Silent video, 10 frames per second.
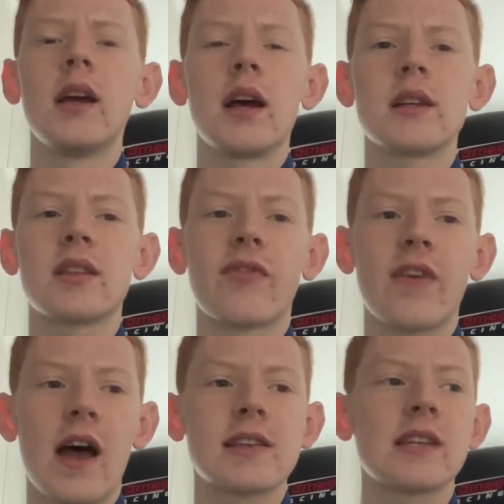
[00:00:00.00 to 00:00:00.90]
as the
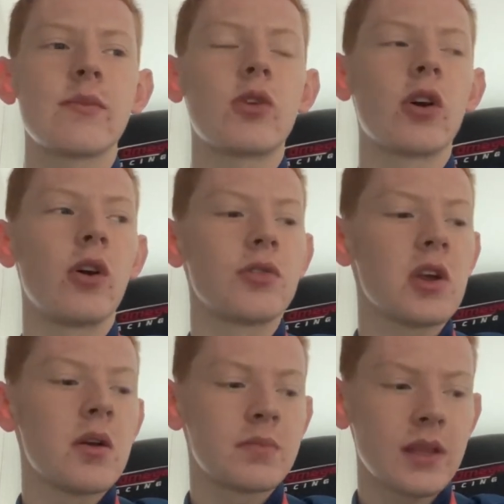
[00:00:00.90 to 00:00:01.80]
first team coach.
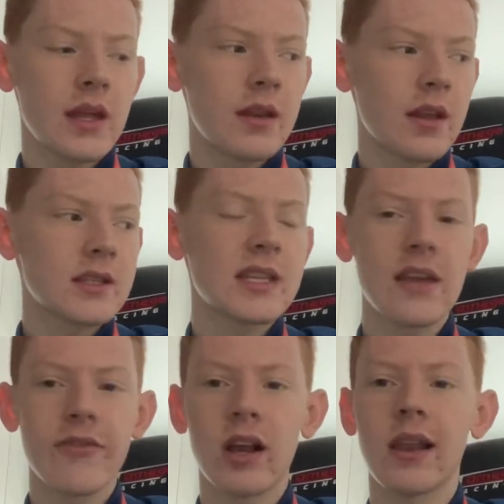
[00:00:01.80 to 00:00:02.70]
But then
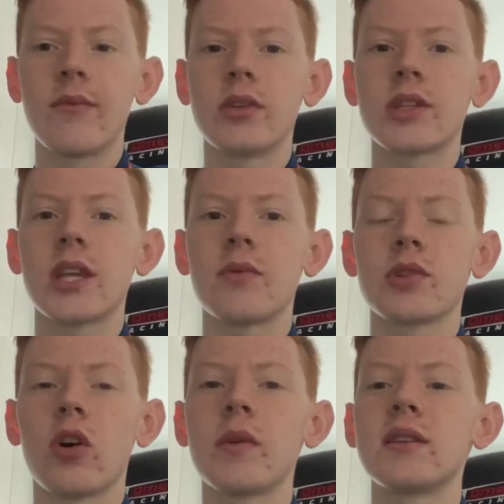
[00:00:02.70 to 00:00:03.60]
Stephen Clements, he was
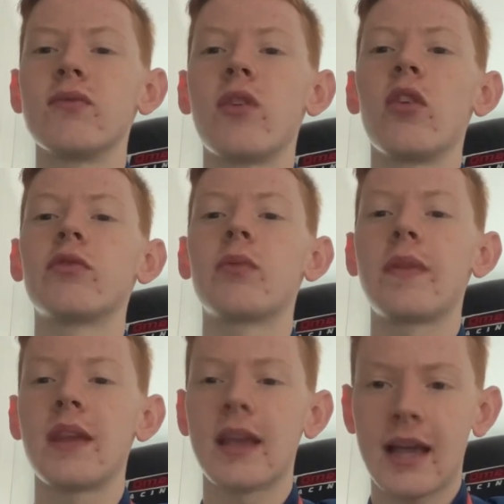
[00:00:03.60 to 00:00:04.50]
always involved with
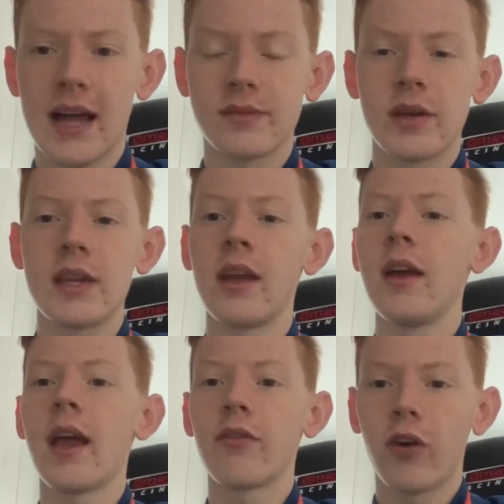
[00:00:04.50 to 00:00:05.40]
the academy,
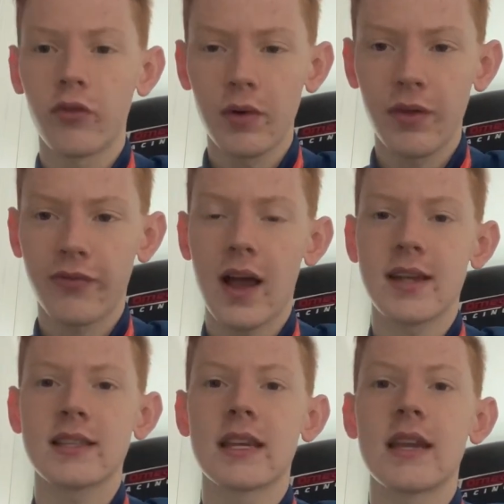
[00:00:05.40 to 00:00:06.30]
involved with the
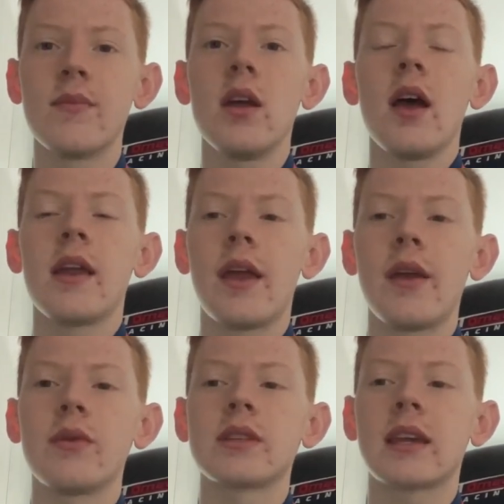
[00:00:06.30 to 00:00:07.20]
first team, and he
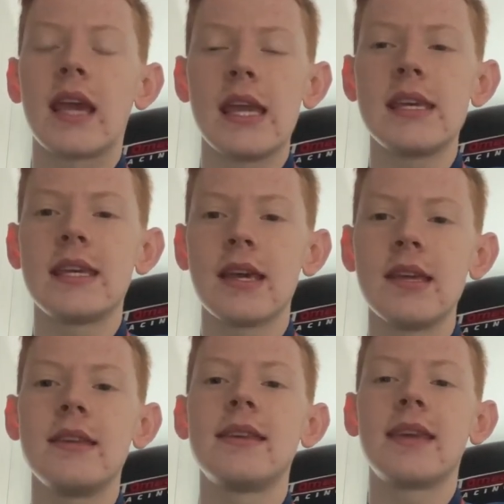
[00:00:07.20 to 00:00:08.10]
was a
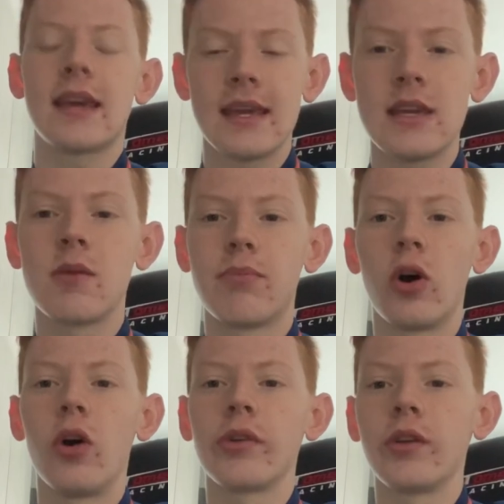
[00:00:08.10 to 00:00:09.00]
key
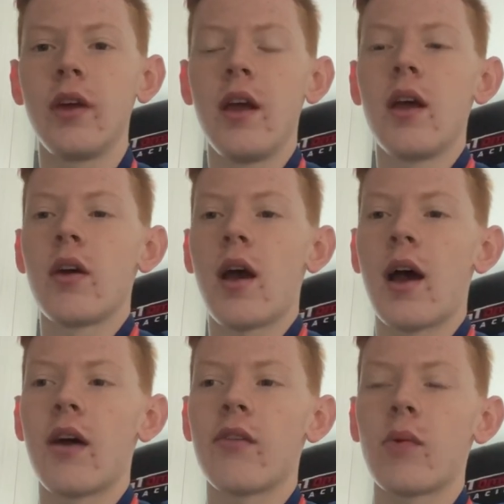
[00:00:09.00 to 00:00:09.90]
component
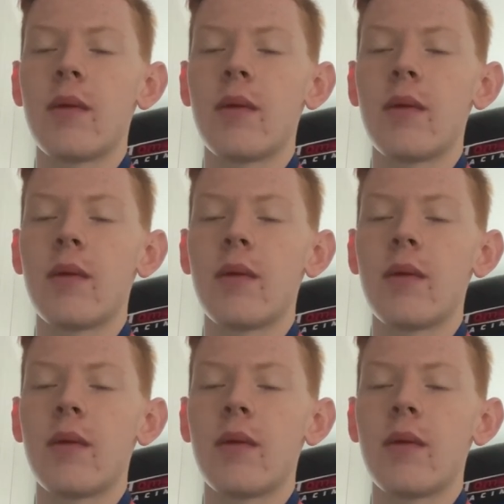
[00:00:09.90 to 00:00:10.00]
for